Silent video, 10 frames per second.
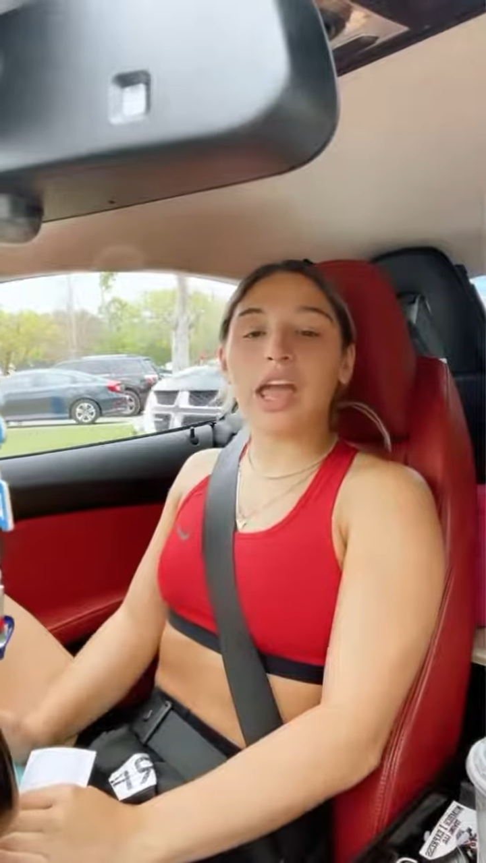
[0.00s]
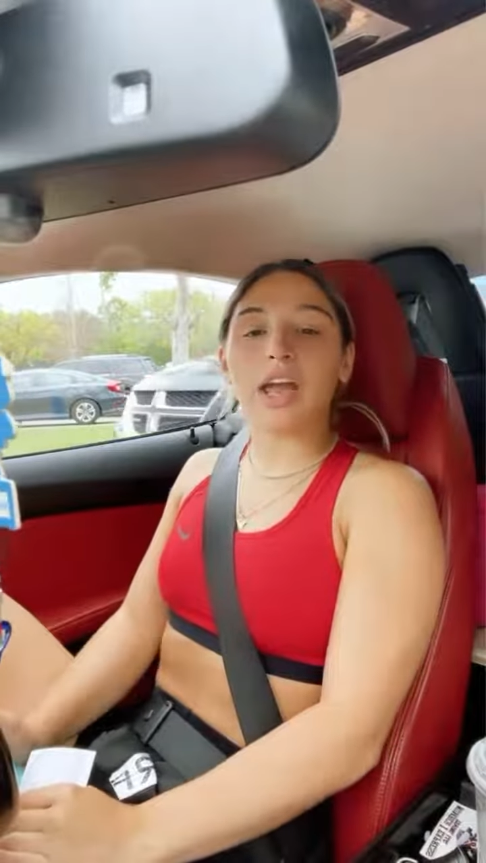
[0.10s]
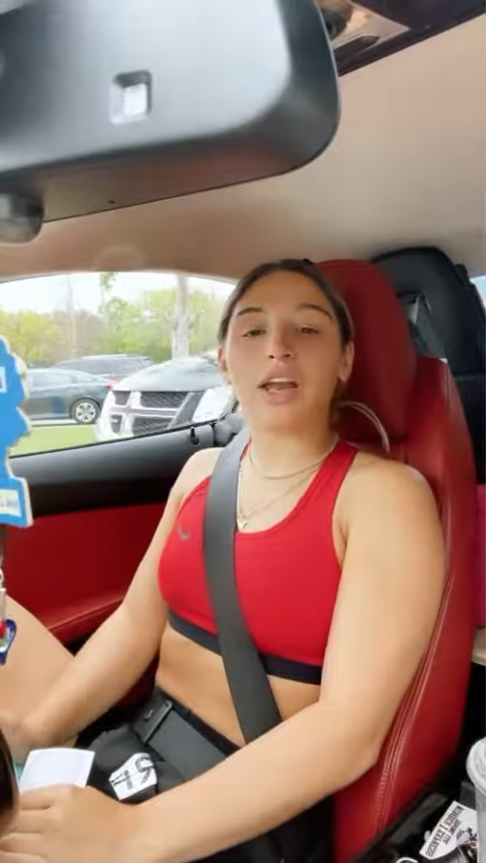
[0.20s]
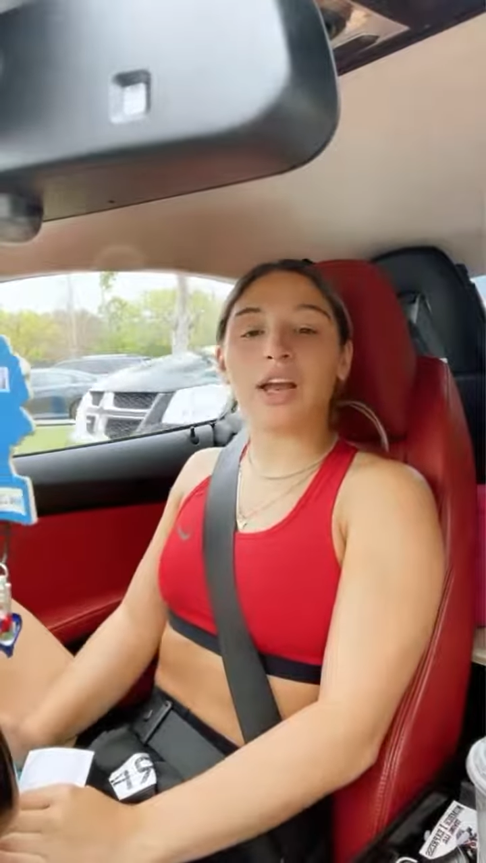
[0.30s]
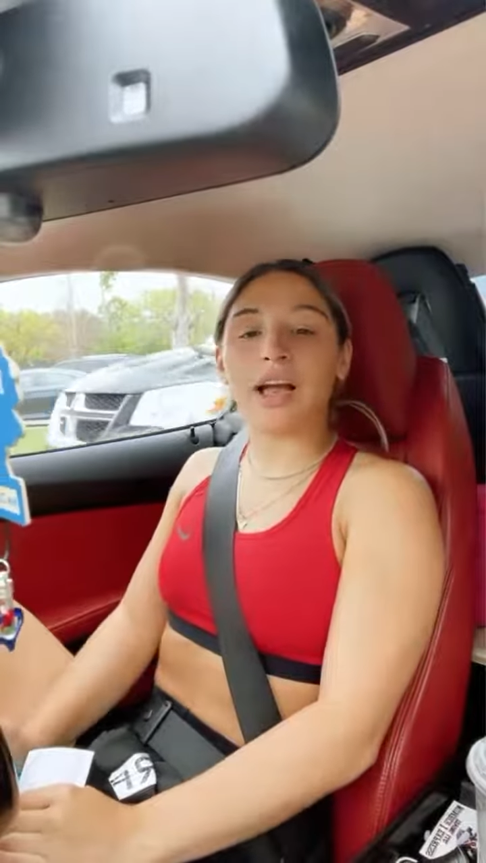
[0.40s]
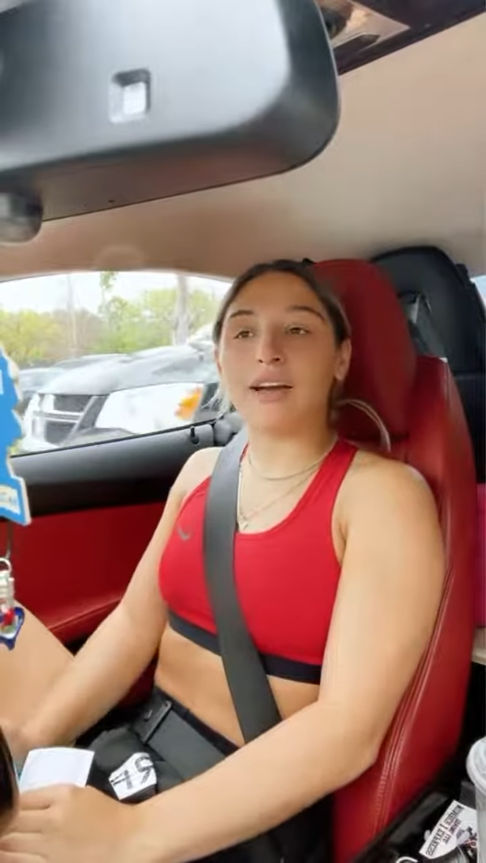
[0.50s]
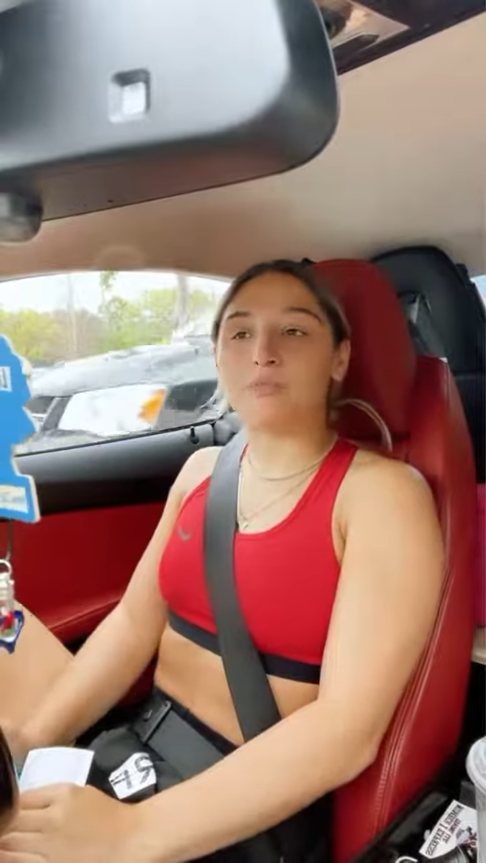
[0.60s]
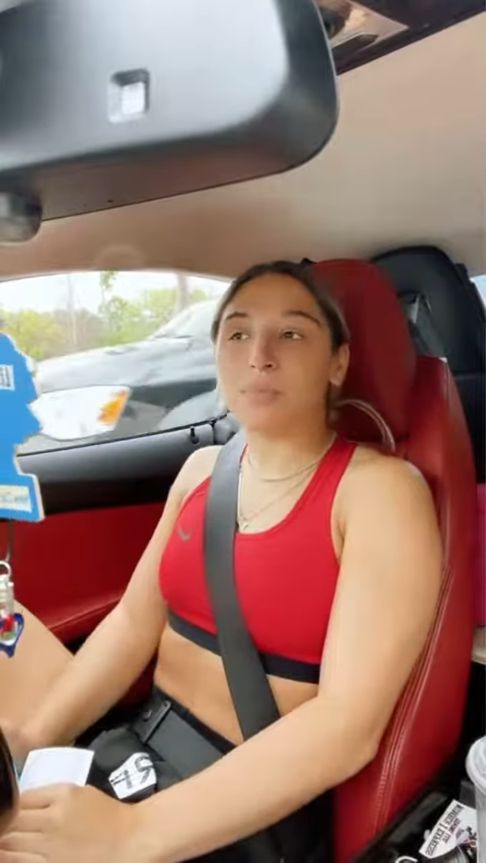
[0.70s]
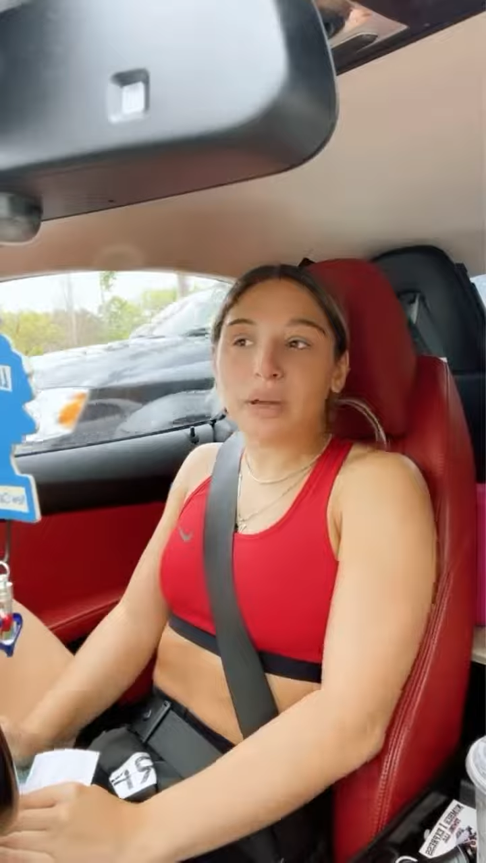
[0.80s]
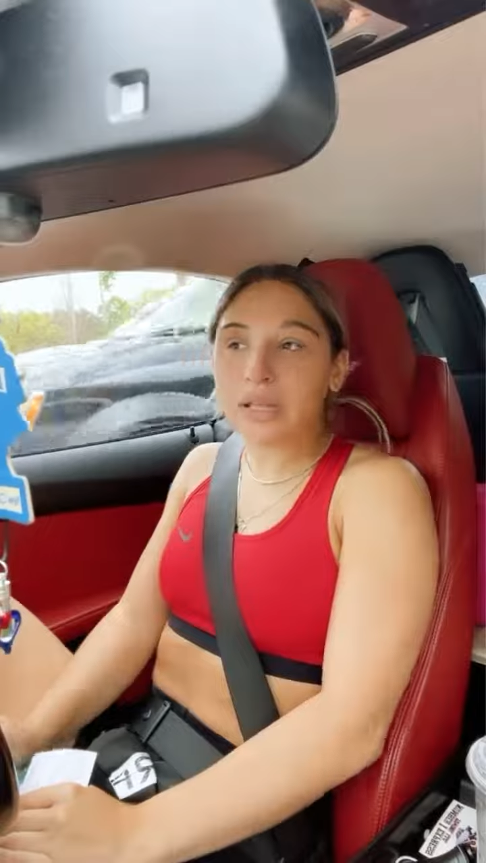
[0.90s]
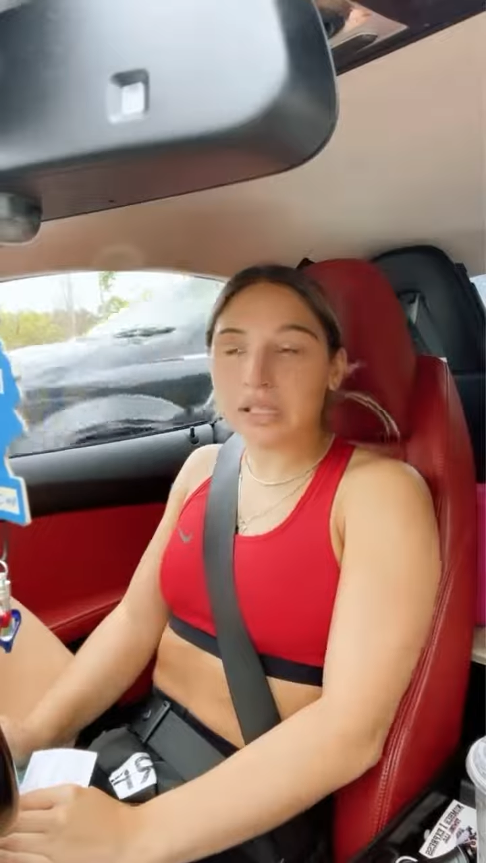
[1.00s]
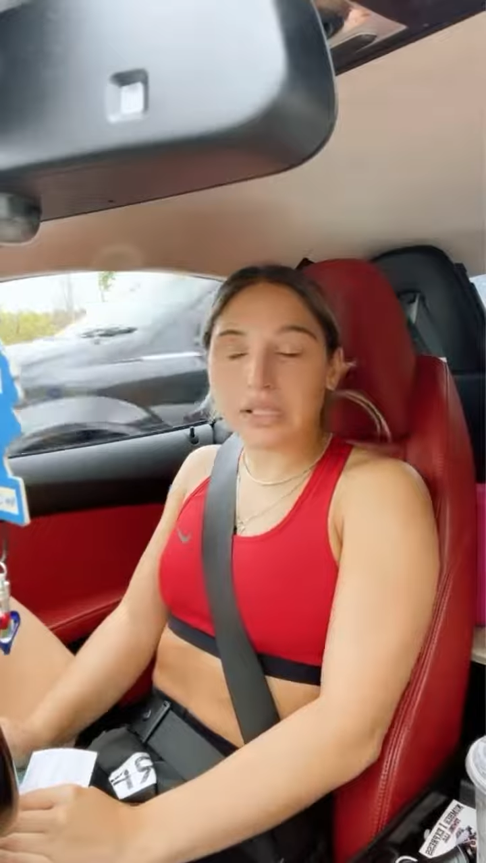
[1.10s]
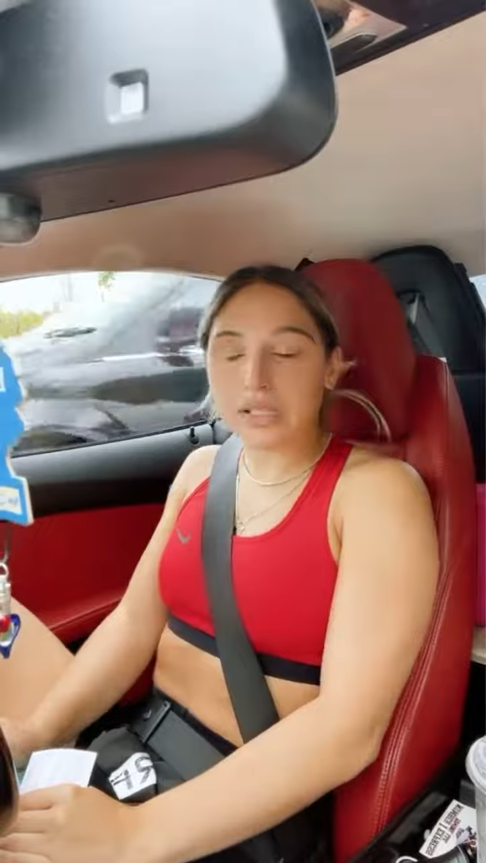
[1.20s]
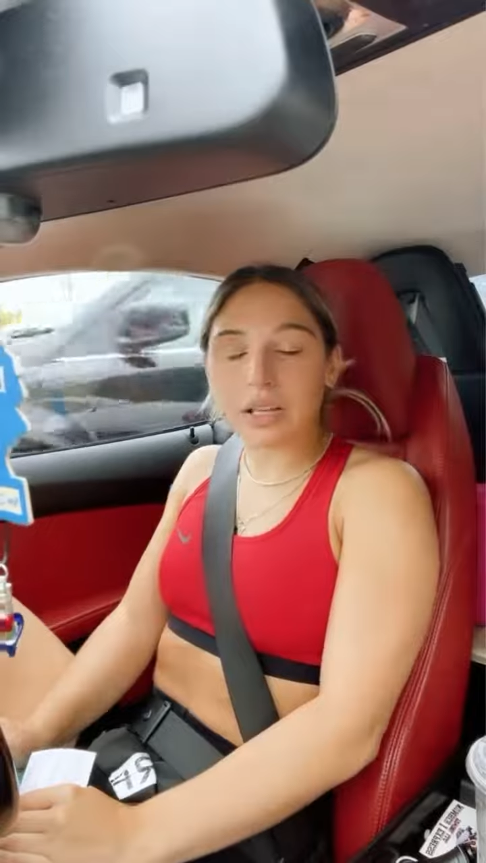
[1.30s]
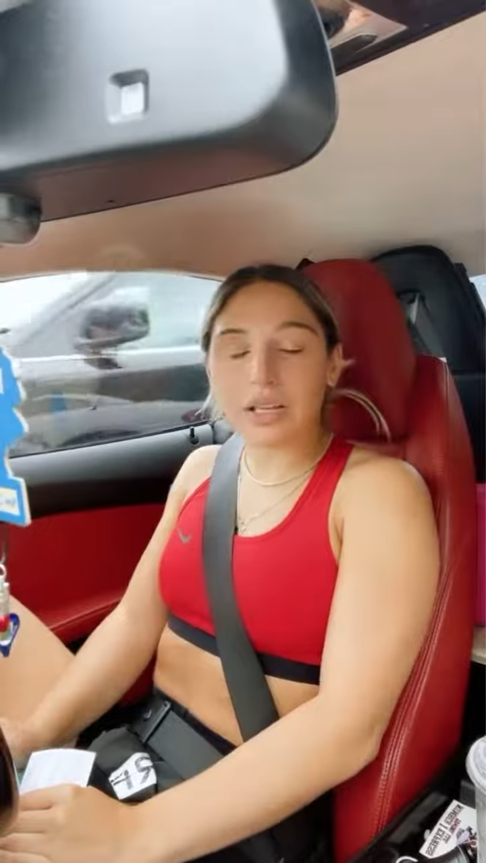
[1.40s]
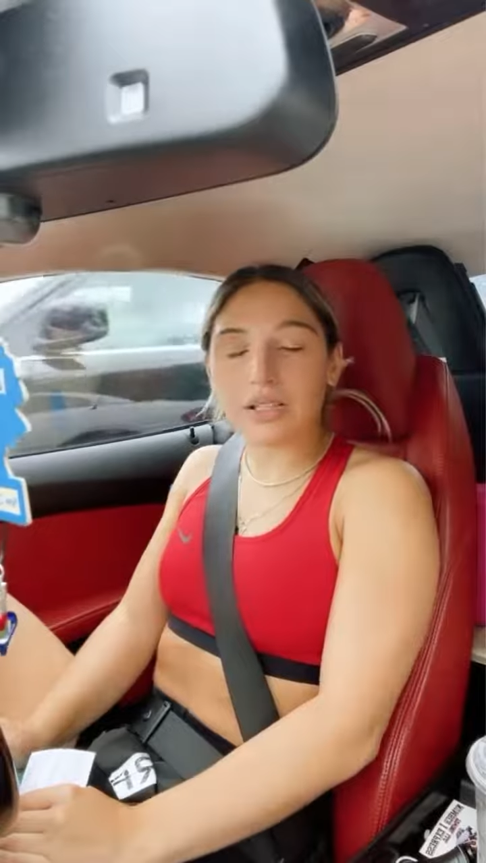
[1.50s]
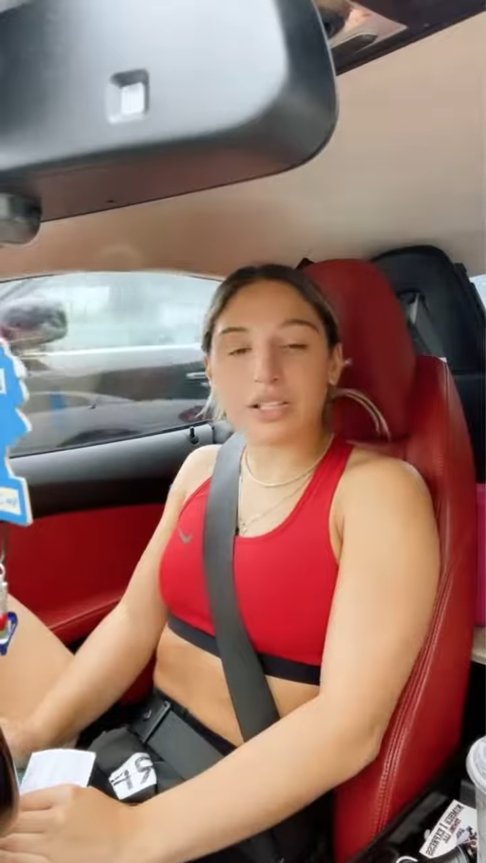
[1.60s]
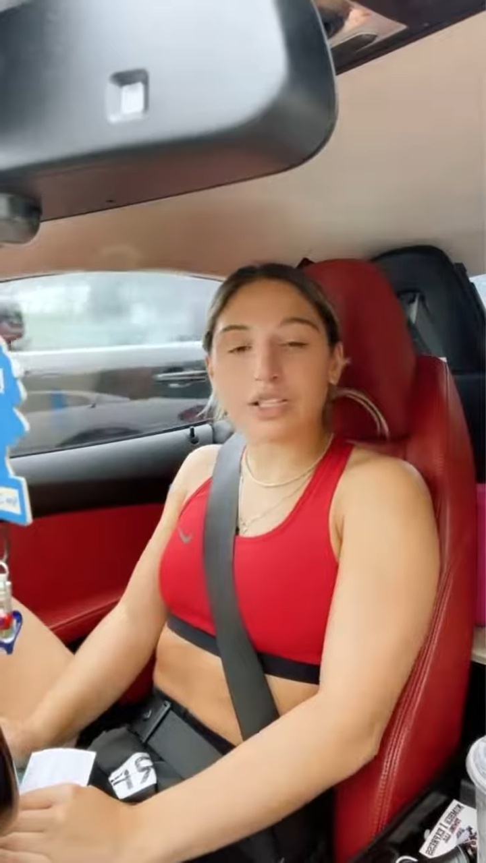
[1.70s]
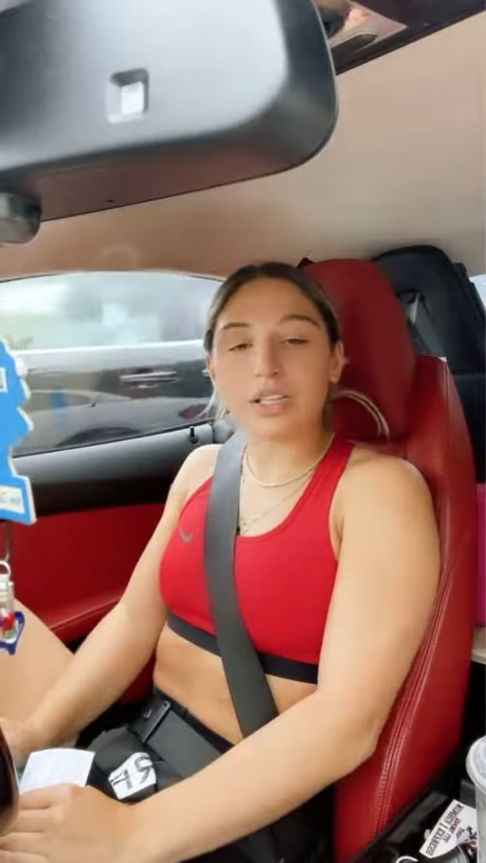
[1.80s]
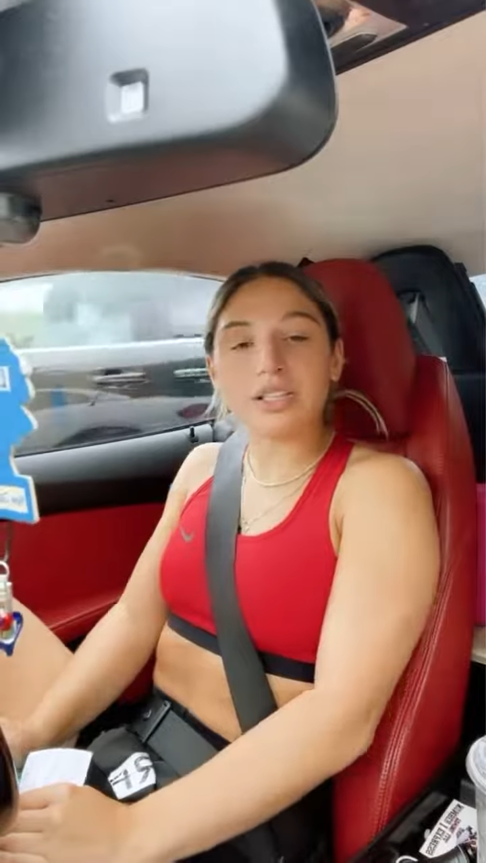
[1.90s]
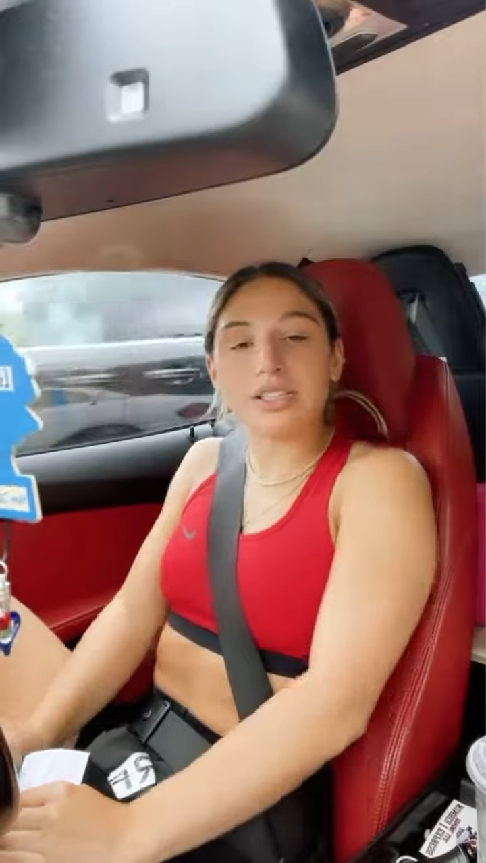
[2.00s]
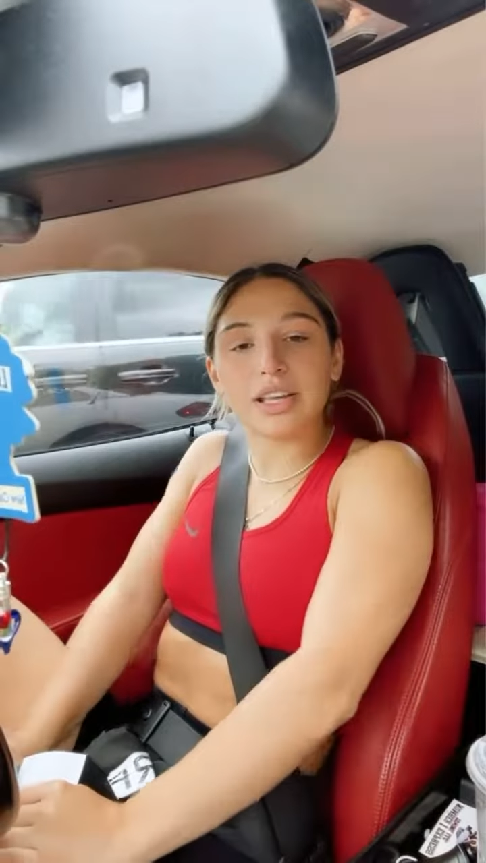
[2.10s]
and I have pre-existing conditions.